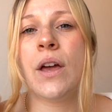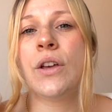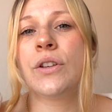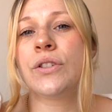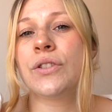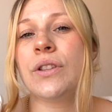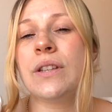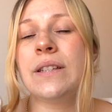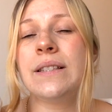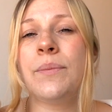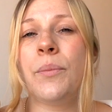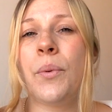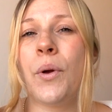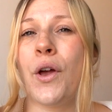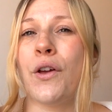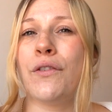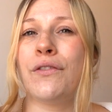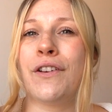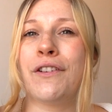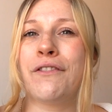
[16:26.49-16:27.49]
So these are
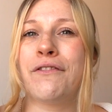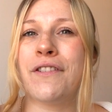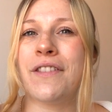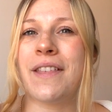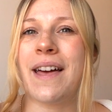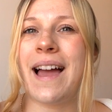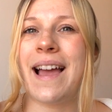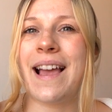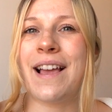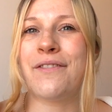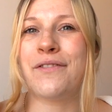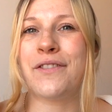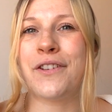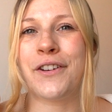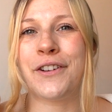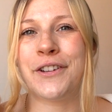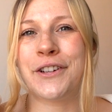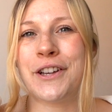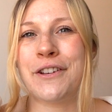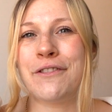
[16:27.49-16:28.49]
perfect for that if you're
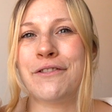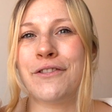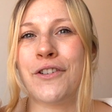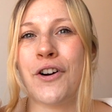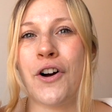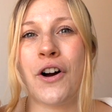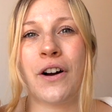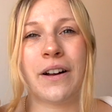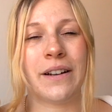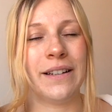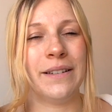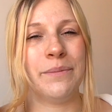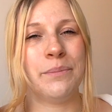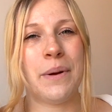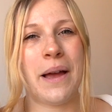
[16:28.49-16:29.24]
looking for a